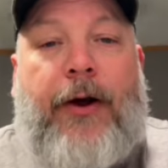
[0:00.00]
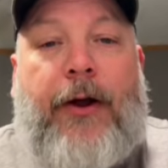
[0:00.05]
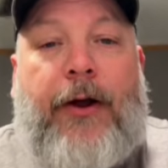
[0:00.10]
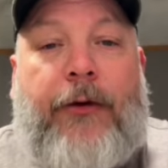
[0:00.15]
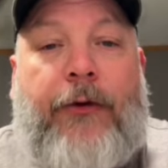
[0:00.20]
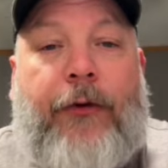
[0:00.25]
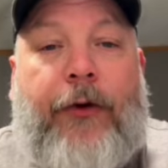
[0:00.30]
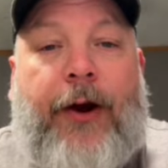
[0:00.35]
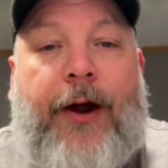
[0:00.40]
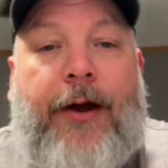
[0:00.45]

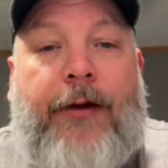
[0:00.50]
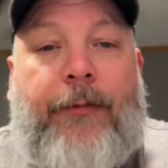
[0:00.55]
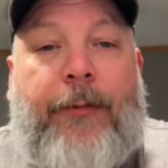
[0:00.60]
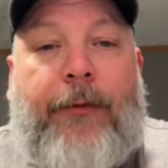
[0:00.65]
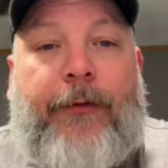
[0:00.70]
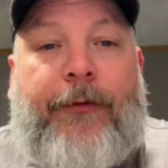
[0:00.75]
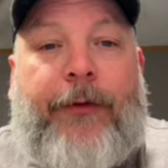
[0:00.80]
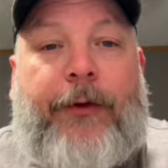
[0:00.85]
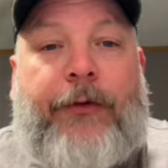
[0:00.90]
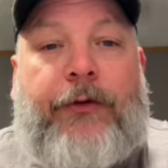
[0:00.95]
drive
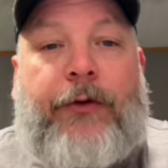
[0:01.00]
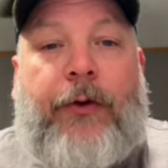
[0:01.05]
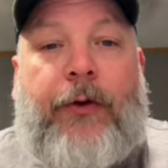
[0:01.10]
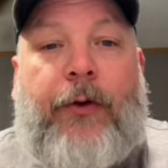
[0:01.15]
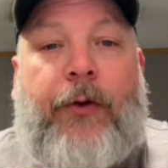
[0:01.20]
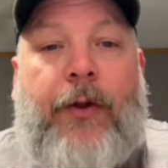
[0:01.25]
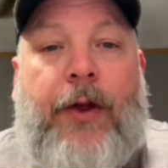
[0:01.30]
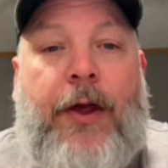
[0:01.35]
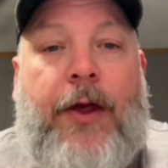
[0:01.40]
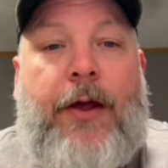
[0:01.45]

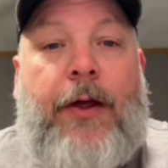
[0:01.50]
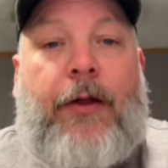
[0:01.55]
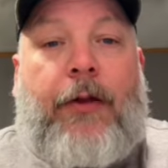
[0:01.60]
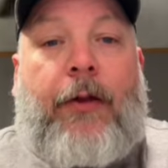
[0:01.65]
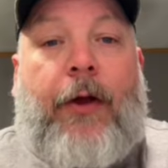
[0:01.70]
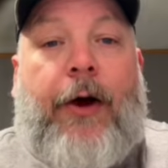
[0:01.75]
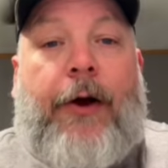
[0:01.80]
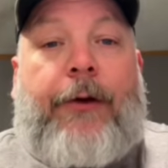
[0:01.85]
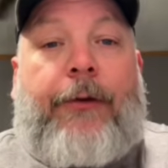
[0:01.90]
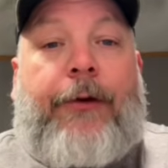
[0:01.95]
professional
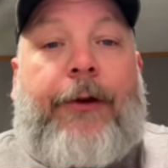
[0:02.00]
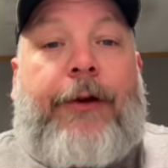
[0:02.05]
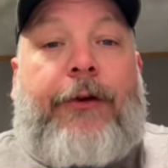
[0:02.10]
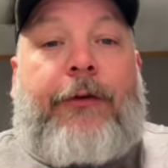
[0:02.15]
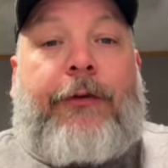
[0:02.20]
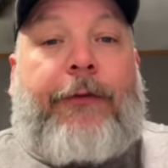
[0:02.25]
long reach